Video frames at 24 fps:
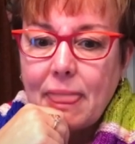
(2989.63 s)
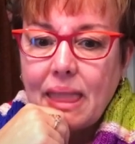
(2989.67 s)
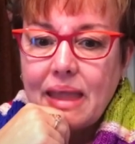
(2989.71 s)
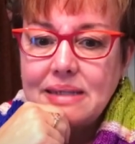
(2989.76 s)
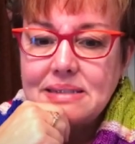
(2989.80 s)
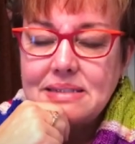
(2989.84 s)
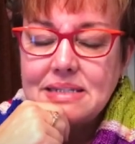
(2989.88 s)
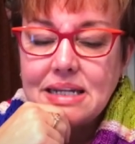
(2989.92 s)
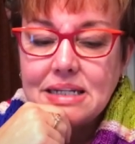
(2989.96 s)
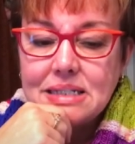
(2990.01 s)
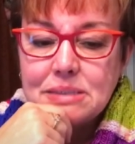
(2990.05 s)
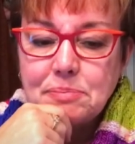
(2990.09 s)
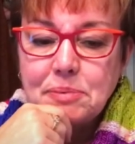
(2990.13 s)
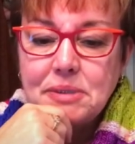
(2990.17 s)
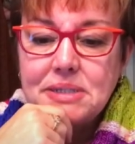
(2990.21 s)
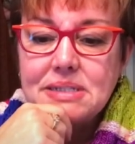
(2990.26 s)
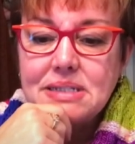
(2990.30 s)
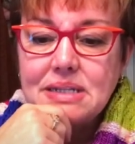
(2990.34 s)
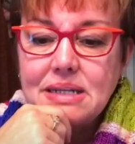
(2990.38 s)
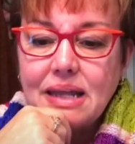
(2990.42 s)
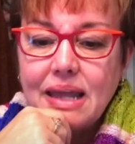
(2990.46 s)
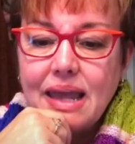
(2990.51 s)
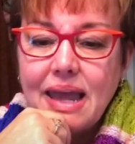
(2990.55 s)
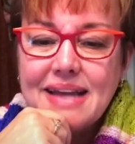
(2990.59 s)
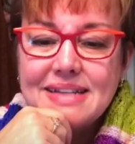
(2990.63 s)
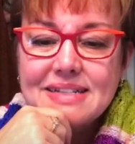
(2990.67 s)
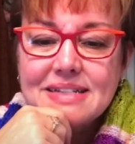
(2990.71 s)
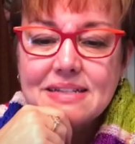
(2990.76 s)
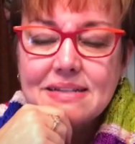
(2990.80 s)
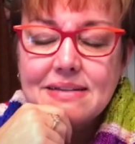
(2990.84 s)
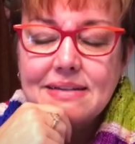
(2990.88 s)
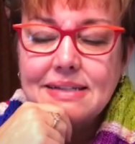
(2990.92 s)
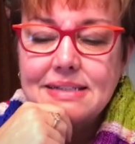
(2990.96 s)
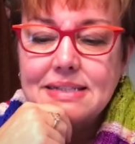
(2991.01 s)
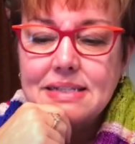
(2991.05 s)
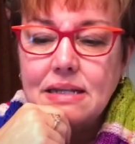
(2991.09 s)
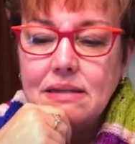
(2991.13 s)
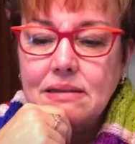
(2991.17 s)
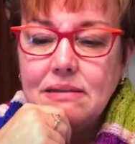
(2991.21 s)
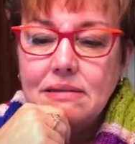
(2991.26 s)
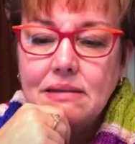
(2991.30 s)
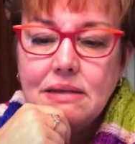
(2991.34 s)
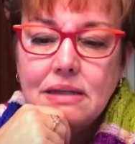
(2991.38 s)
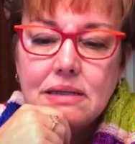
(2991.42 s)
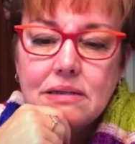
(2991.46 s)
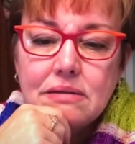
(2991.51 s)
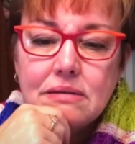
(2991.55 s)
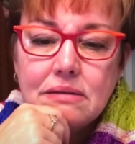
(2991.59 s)
It takes place in a castle. It's a
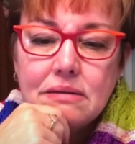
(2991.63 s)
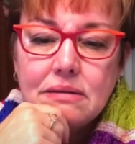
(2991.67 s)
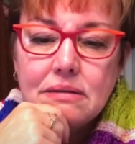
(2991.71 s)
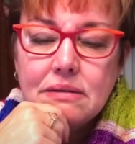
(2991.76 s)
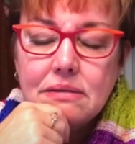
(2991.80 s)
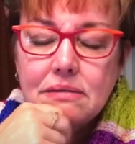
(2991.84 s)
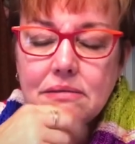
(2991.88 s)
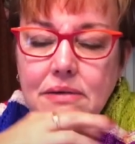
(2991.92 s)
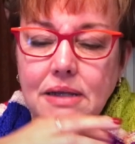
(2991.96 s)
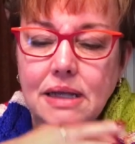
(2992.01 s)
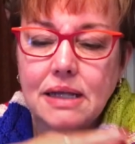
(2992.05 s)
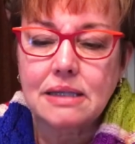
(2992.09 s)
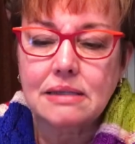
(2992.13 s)
little